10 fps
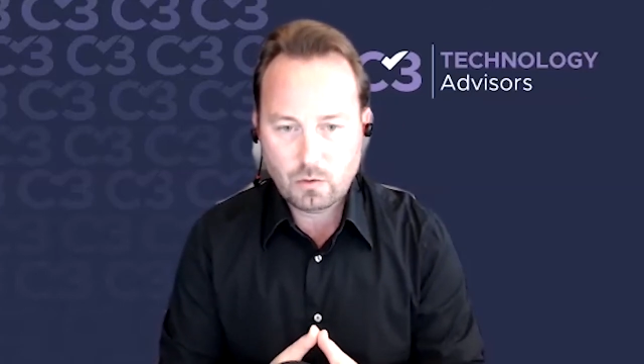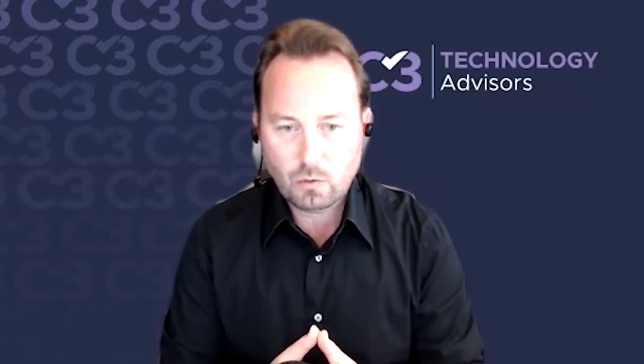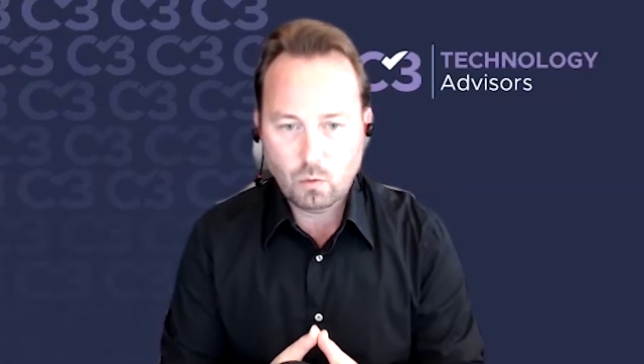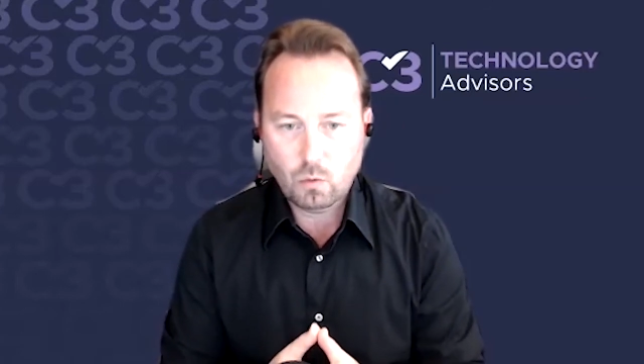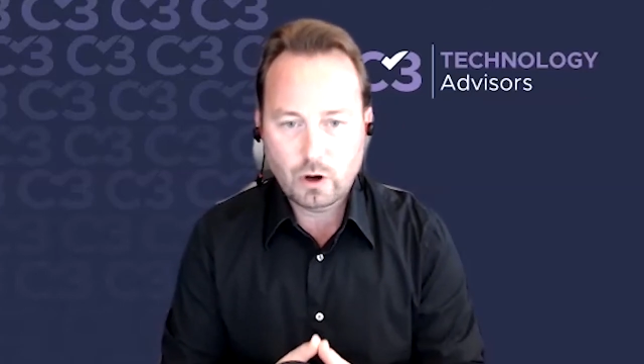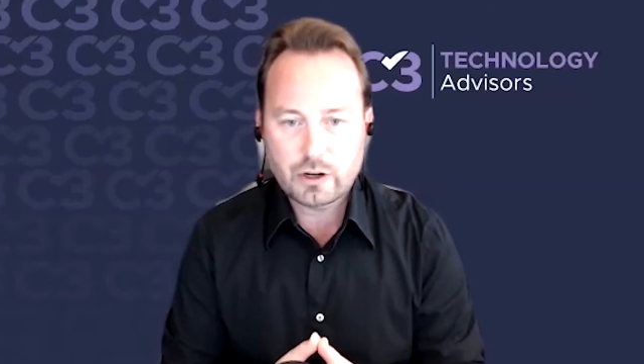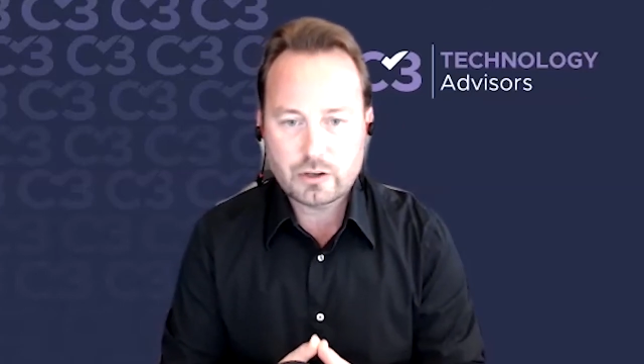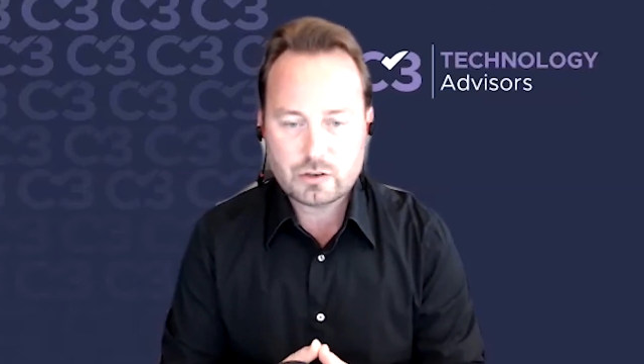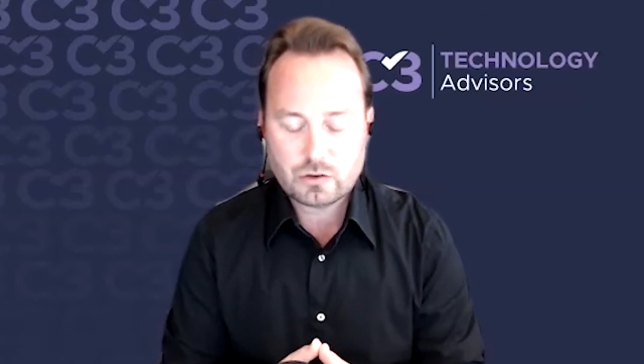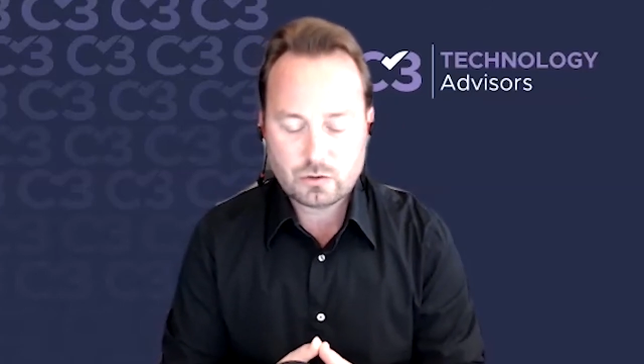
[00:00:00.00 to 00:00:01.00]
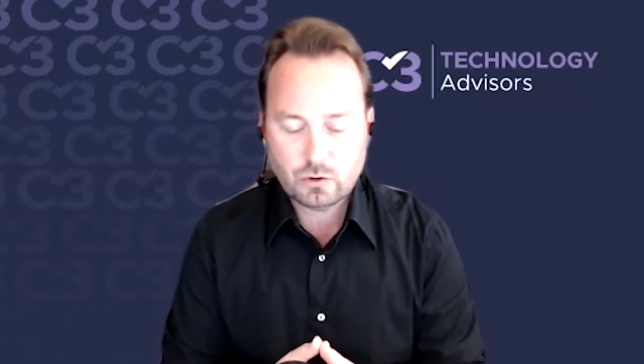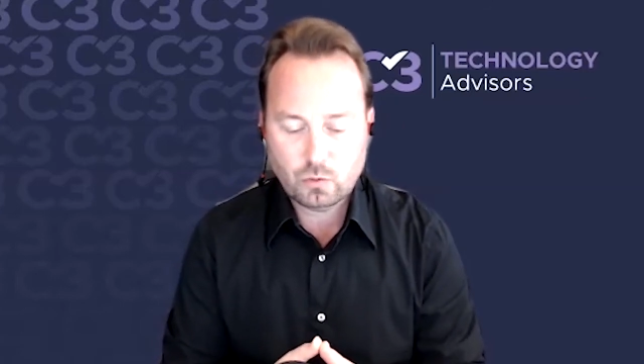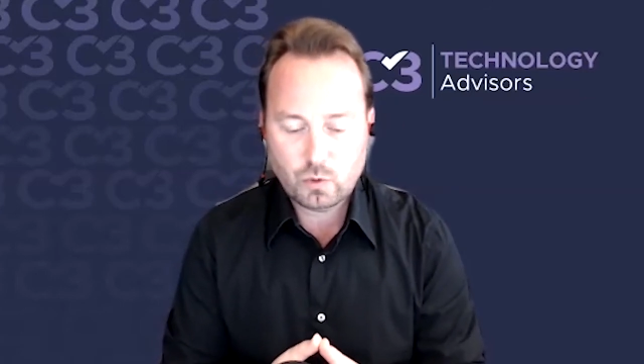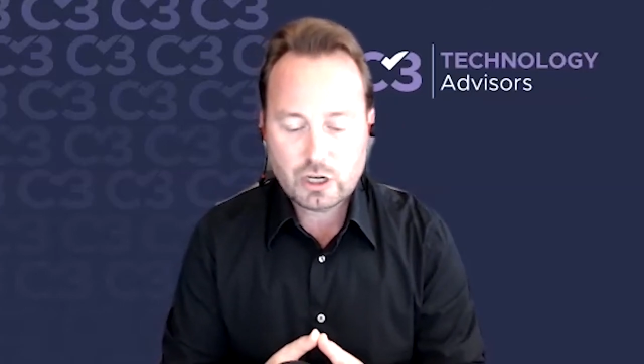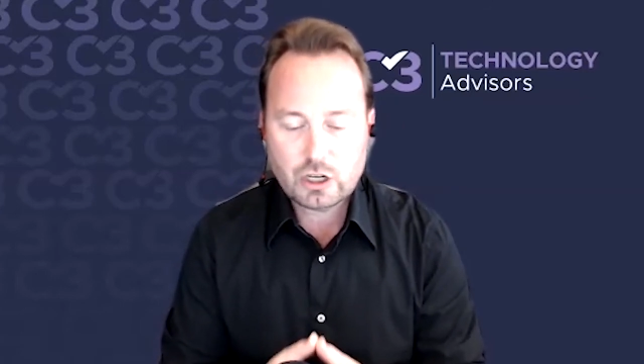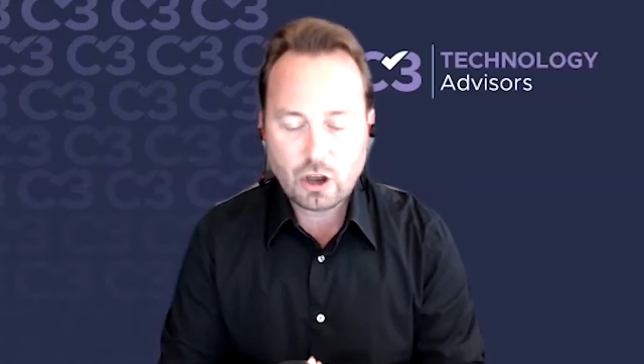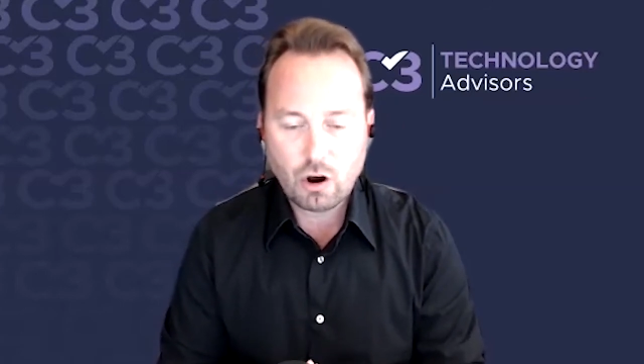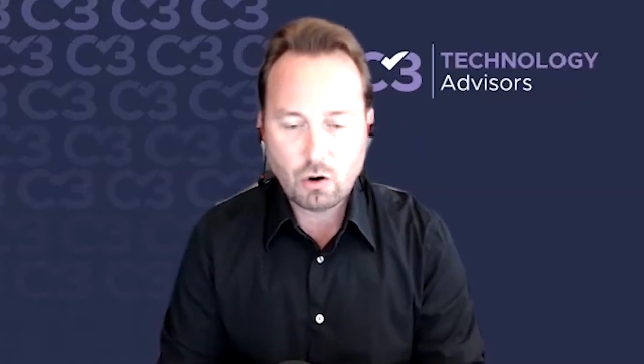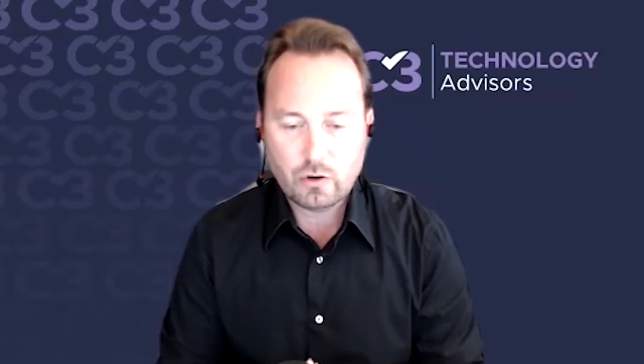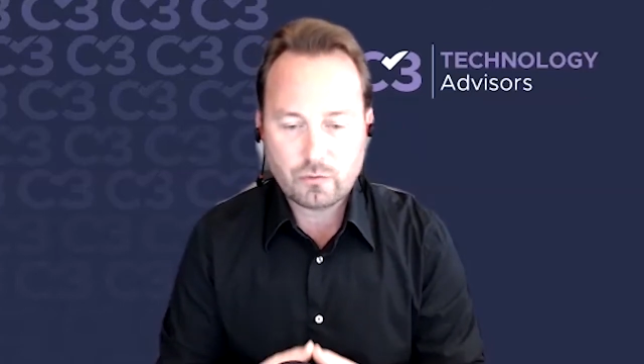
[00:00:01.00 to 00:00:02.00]
One is, we
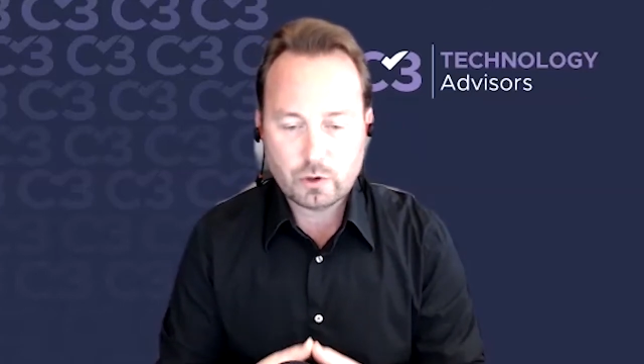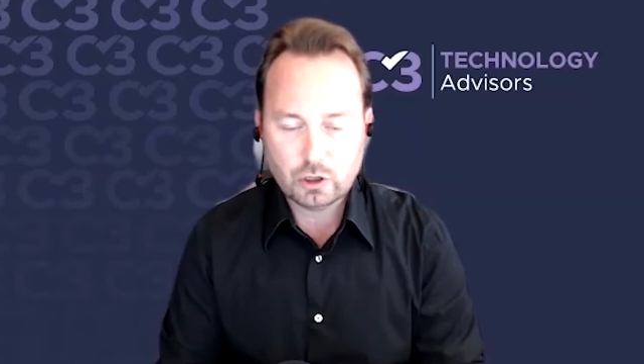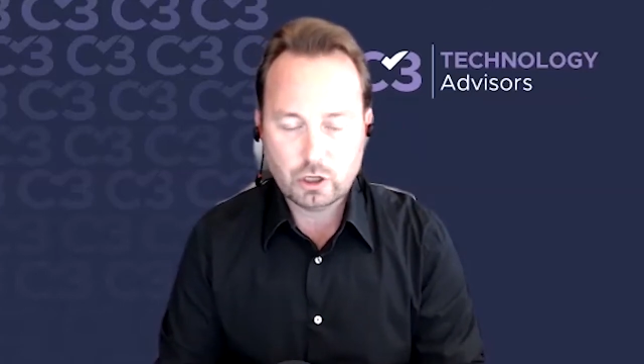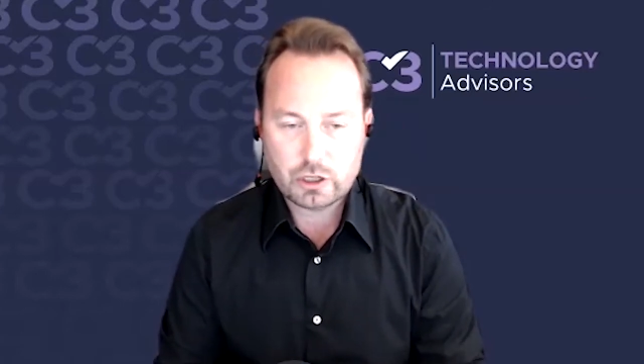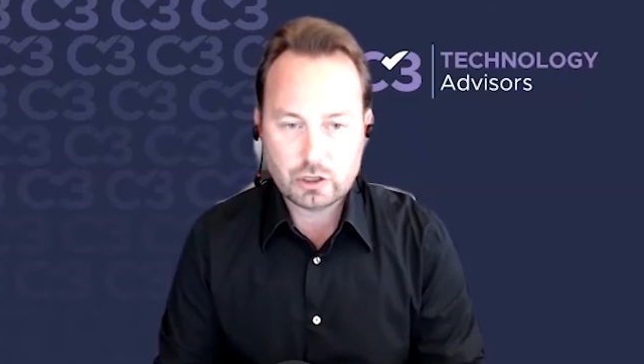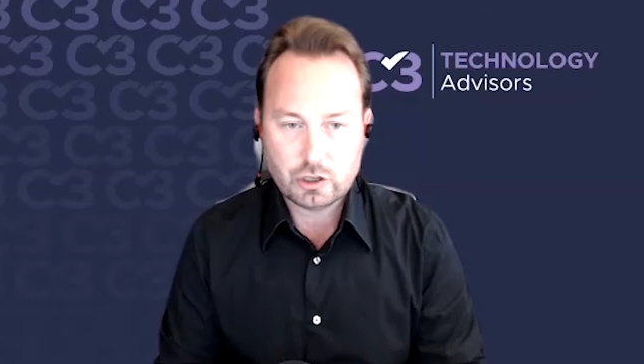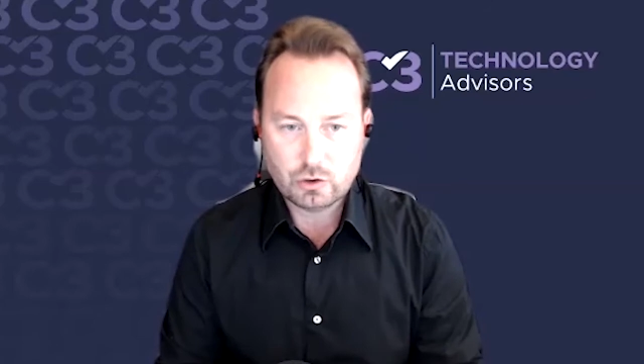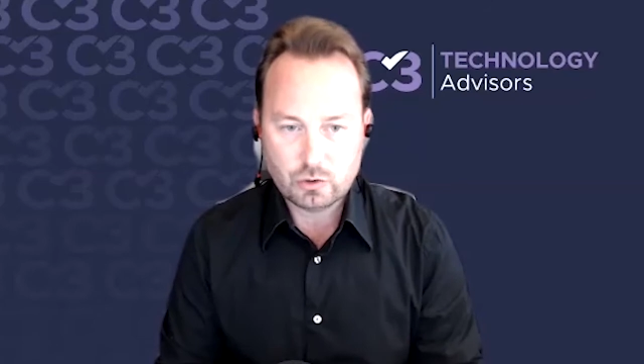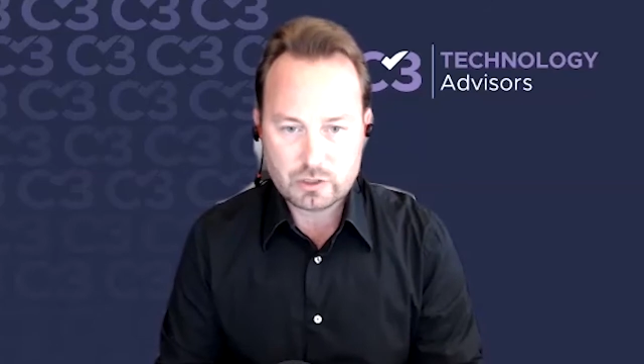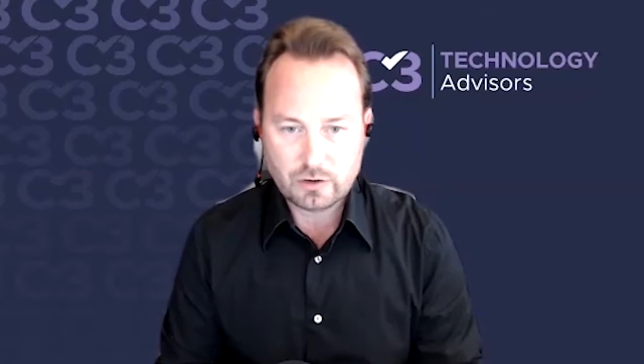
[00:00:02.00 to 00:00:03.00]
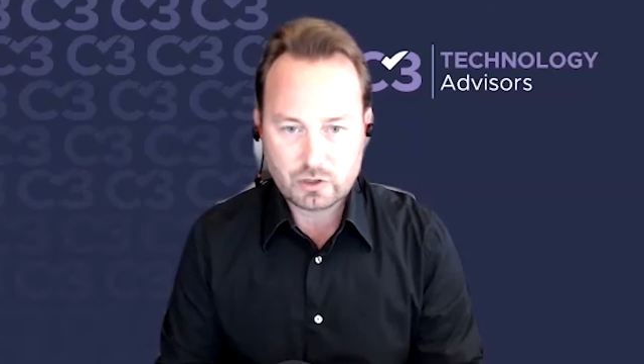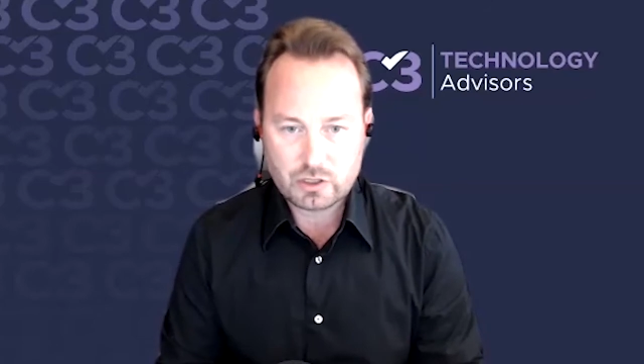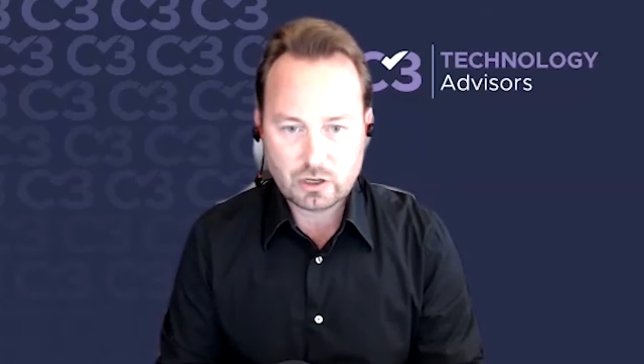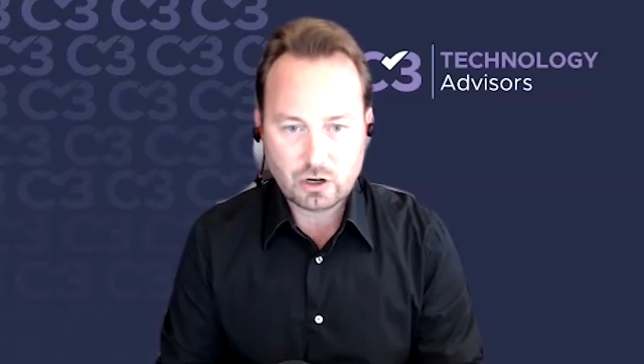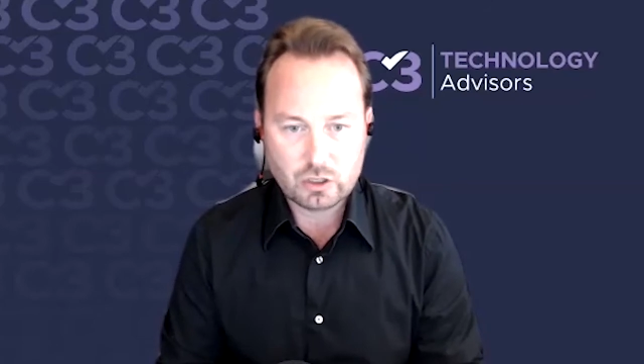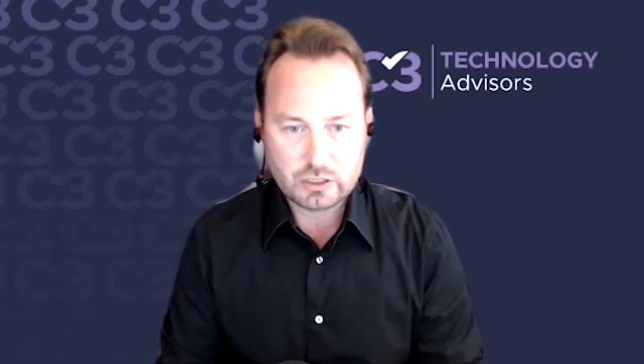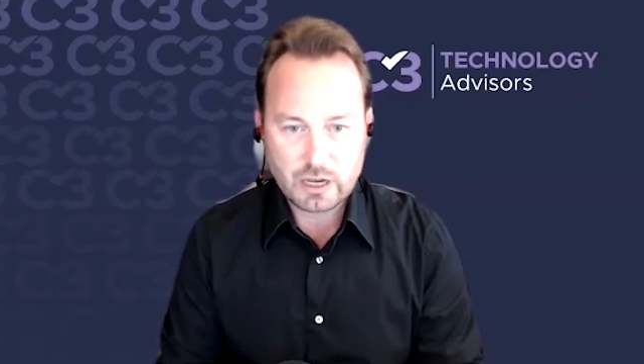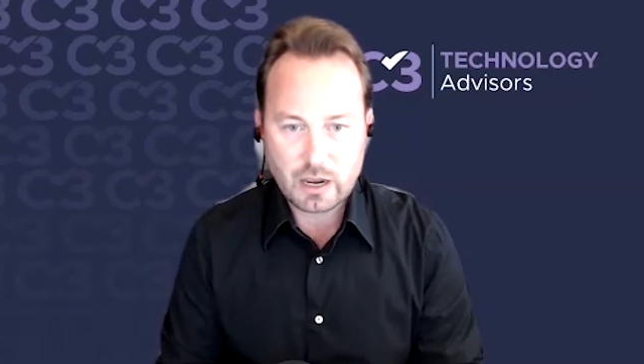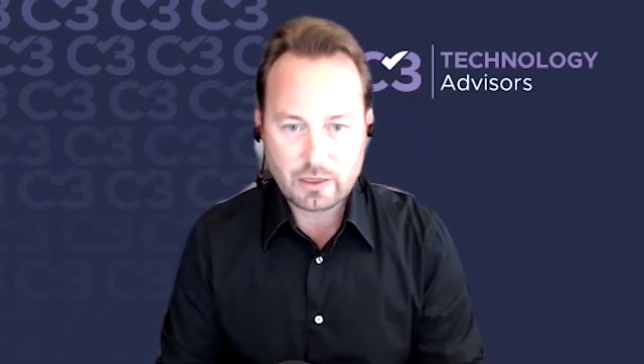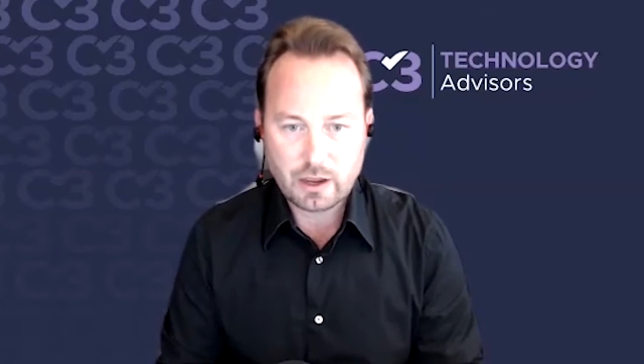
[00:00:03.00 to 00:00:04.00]
know if we look at the news every single
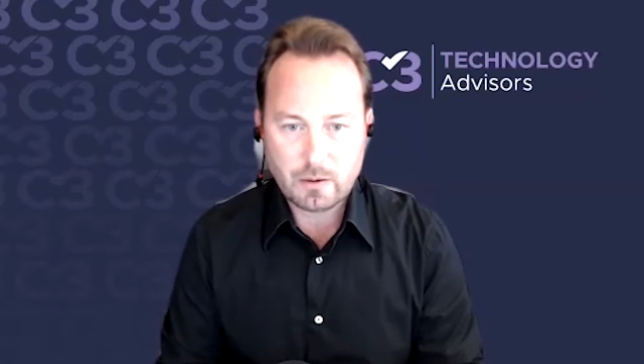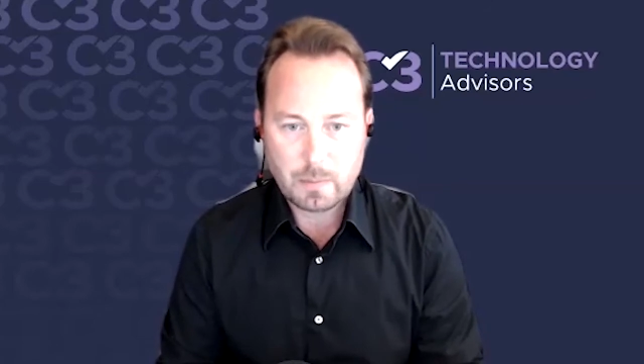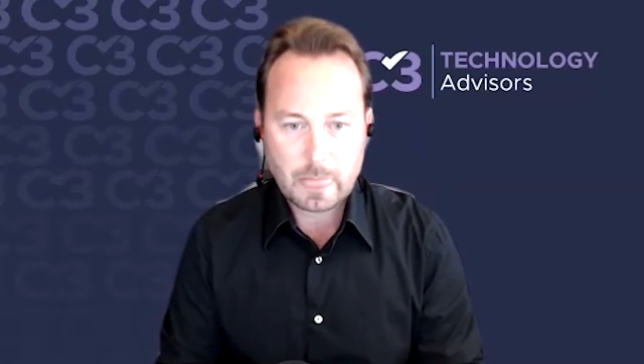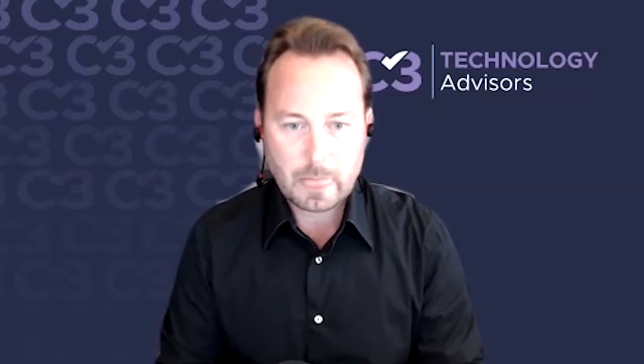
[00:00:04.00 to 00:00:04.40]
day that